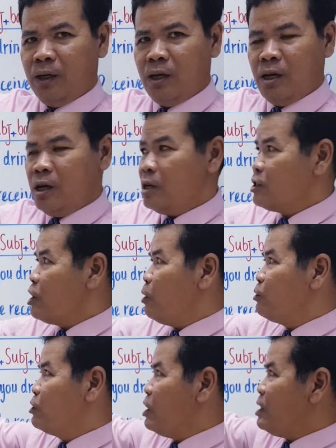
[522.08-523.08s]
So
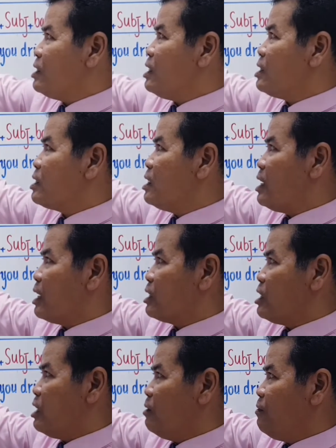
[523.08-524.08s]
this is the
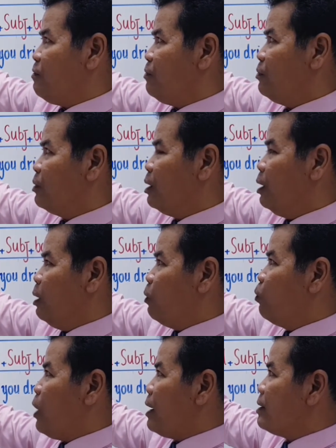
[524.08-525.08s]
negative.
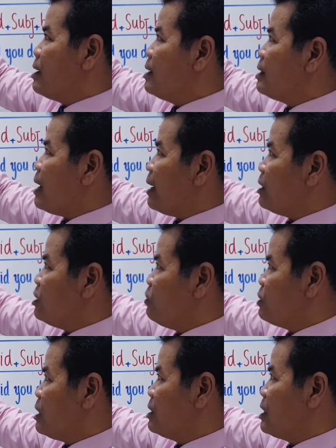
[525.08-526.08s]
When the negative
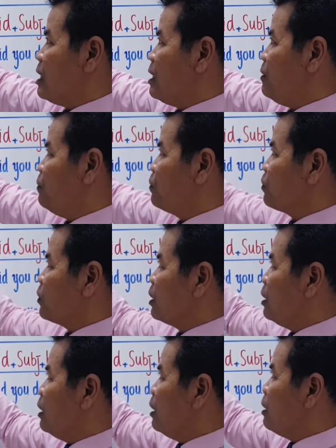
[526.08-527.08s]
sentence,
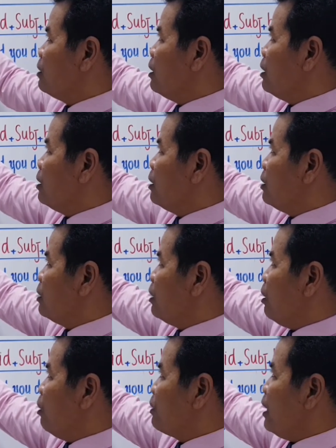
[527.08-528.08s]

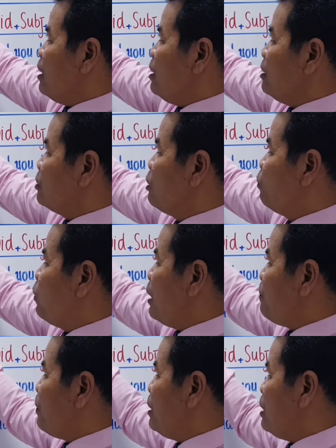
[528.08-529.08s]
okay, the
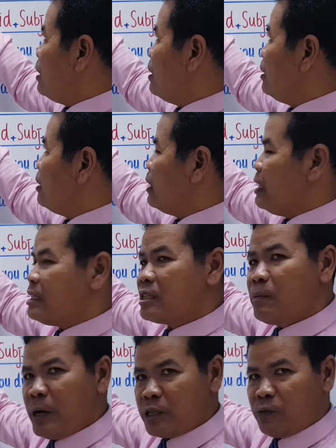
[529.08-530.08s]
verb here is the
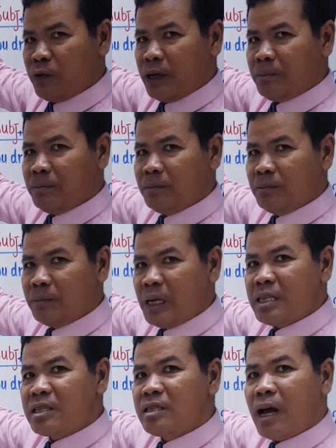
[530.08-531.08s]
base verb.
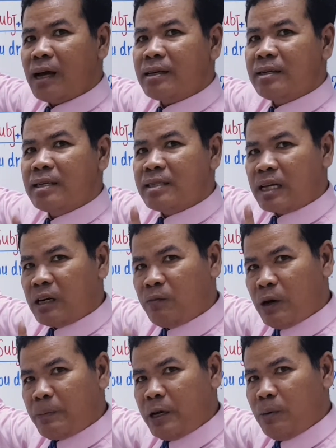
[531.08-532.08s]
It's not the second
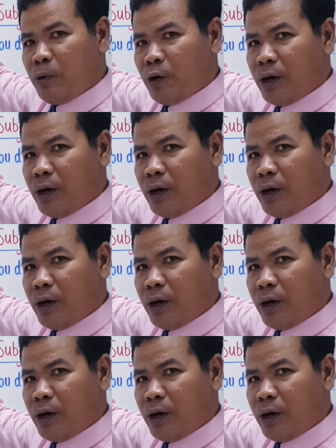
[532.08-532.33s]
verb anymore.